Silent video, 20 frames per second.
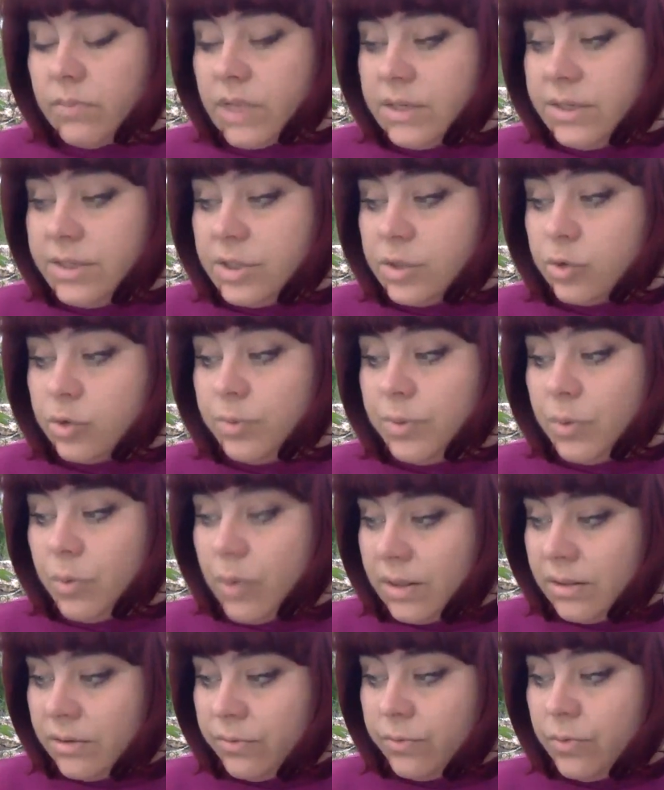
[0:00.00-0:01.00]
This could be
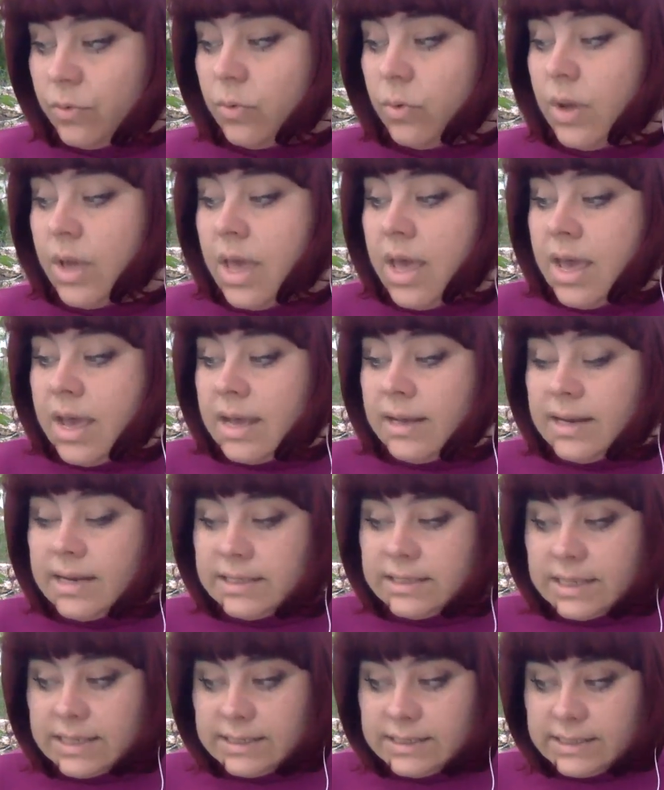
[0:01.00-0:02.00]
wonderful. And
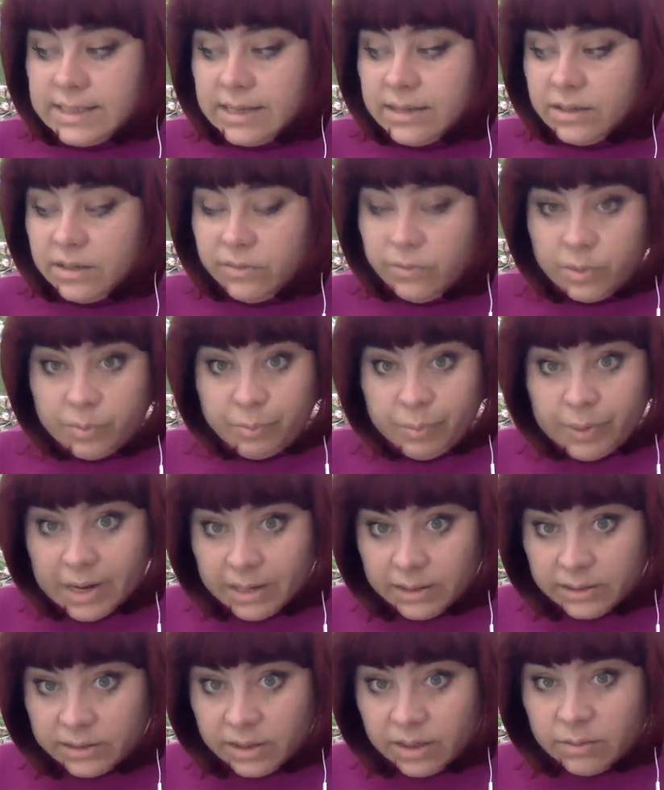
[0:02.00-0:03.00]
as I said, if you're
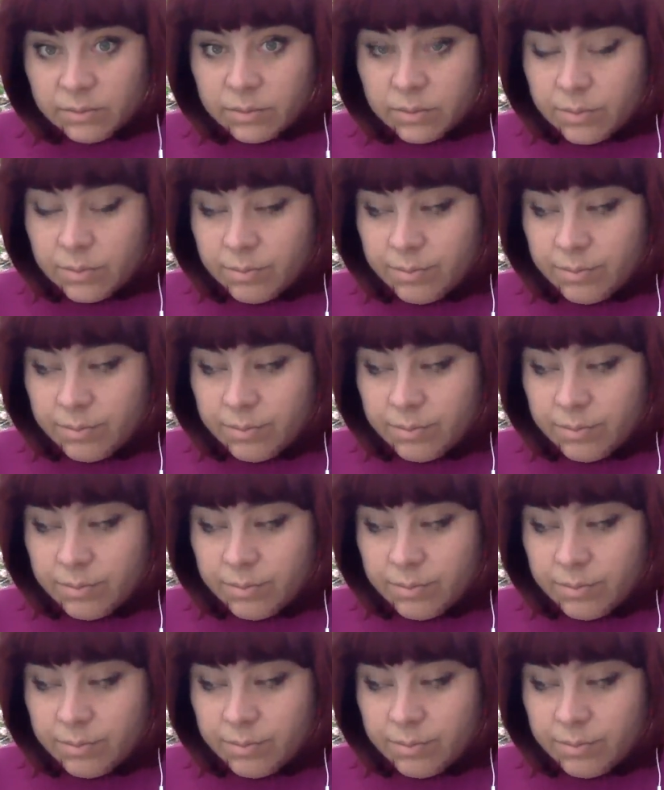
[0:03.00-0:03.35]
planting,